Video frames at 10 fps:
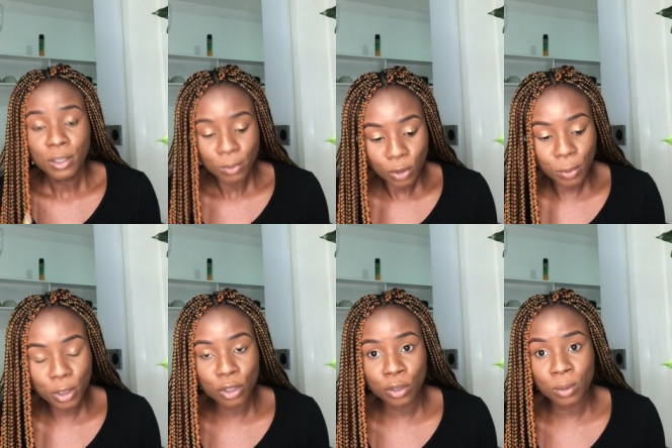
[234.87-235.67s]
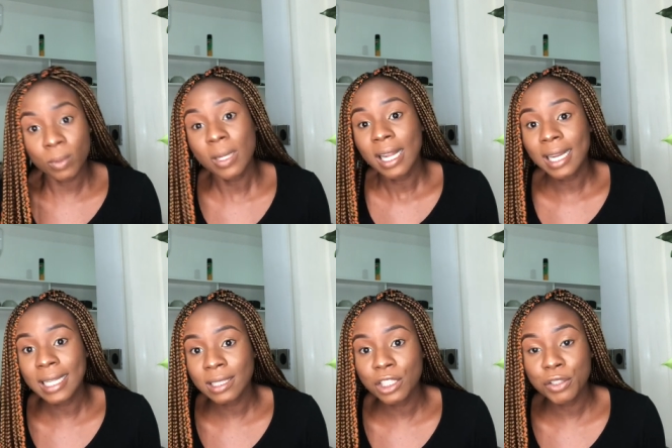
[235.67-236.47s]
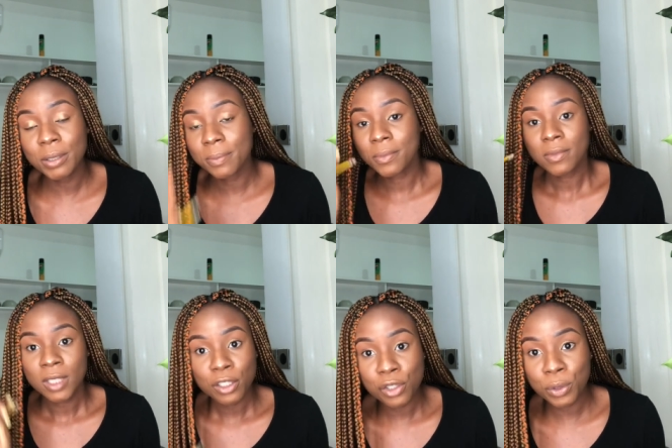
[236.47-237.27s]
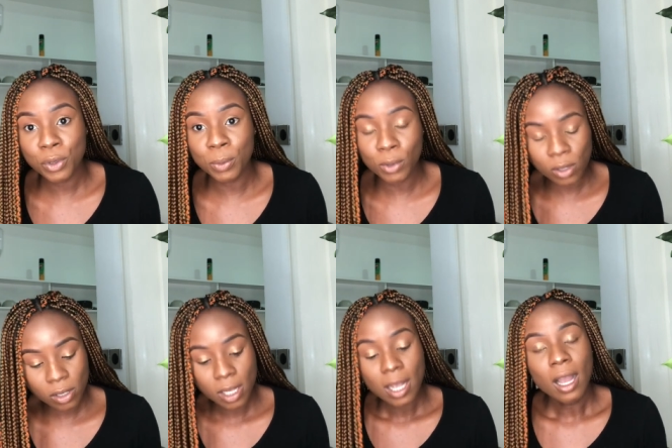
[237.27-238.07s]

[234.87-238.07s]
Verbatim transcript: it should be in your description lightning cream description box